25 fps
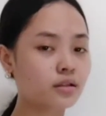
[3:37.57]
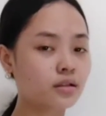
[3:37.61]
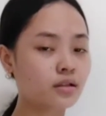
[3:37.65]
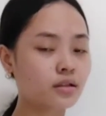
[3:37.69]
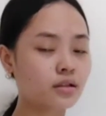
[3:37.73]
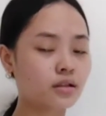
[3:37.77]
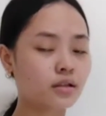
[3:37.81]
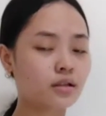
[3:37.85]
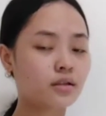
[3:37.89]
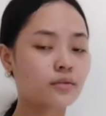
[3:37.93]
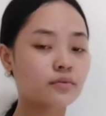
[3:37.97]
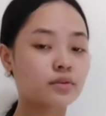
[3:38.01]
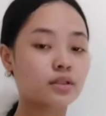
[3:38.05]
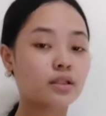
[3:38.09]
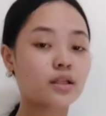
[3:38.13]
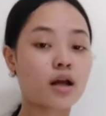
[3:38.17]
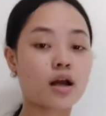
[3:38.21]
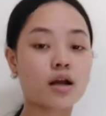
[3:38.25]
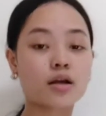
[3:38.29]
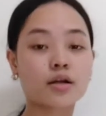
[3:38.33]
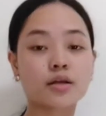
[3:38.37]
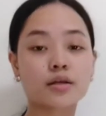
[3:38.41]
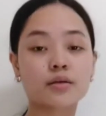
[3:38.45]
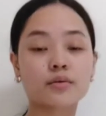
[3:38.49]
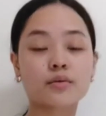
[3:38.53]

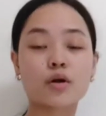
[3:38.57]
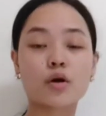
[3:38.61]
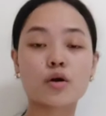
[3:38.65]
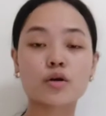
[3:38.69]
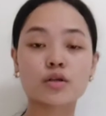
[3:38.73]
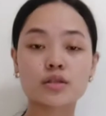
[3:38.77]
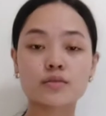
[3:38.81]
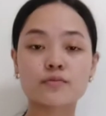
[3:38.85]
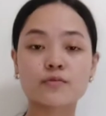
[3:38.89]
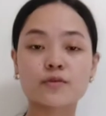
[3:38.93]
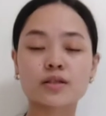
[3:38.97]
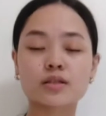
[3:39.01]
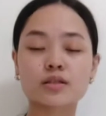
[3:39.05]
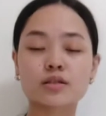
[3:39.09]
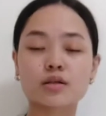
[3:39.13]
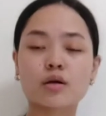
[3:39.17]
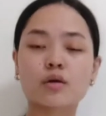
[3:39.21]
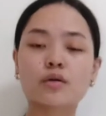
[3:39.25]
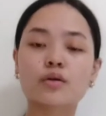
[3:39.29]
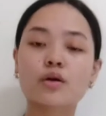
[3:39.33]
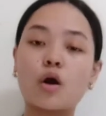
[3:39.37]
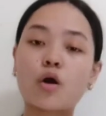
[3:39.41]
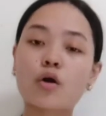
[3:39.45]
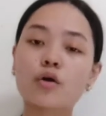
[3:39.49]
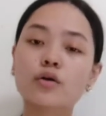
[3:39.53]
Military conflicts with
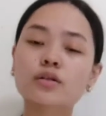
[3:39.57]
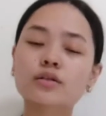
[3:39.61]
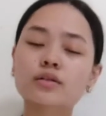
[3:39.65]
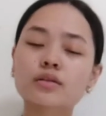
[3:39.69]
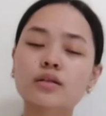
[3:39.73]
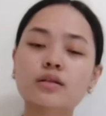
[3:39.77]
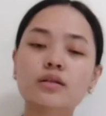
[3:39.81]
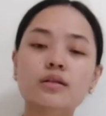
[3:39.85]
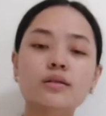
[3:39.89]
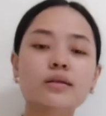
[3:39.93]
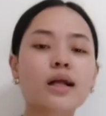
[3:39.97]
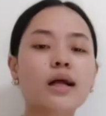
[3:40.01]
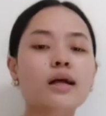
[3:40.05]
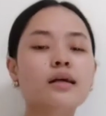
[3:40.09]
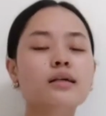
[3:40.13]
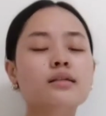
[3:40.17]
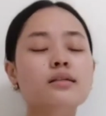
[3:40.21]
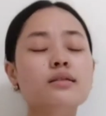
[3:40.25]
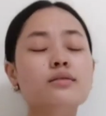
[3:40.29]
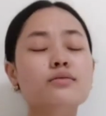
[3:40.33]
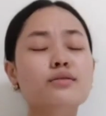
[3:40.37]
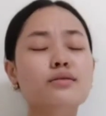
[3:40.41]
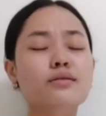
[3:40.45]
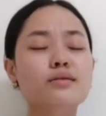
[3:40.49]
other Italian